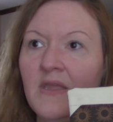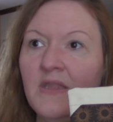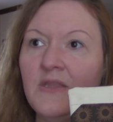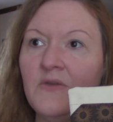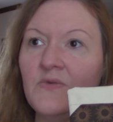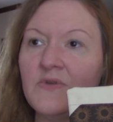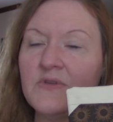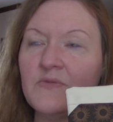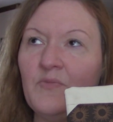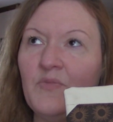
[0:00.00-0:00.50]

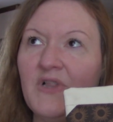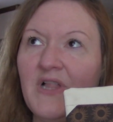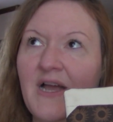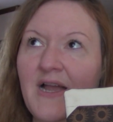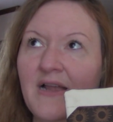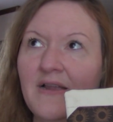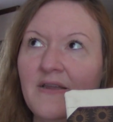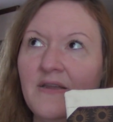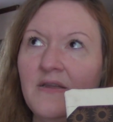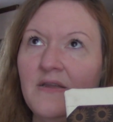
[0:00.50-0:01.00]
It was
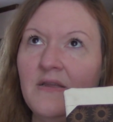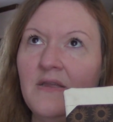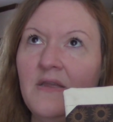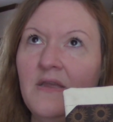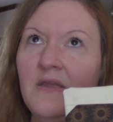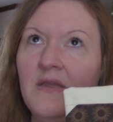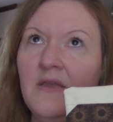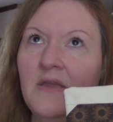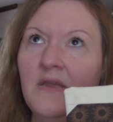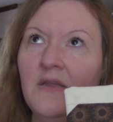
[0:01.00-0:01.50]
black,
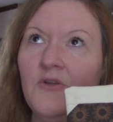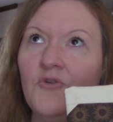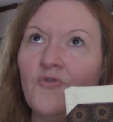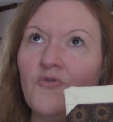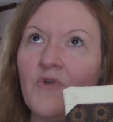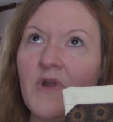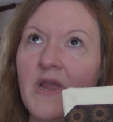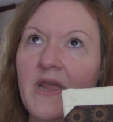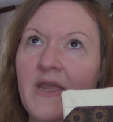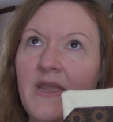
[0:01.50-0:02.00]

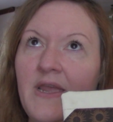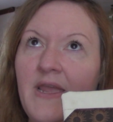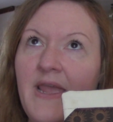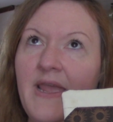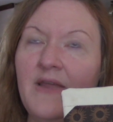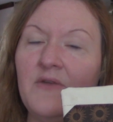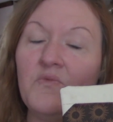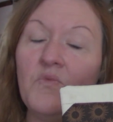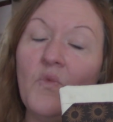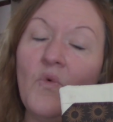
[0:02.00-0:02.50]
gray,
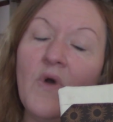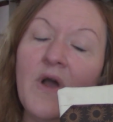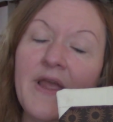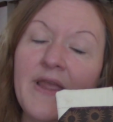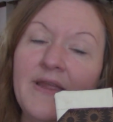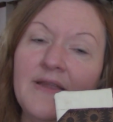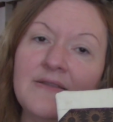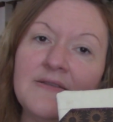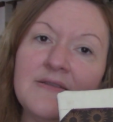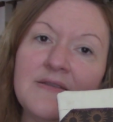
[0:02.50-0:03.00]
and
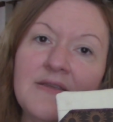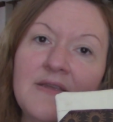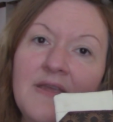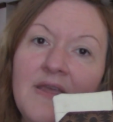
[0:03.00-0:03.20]
white.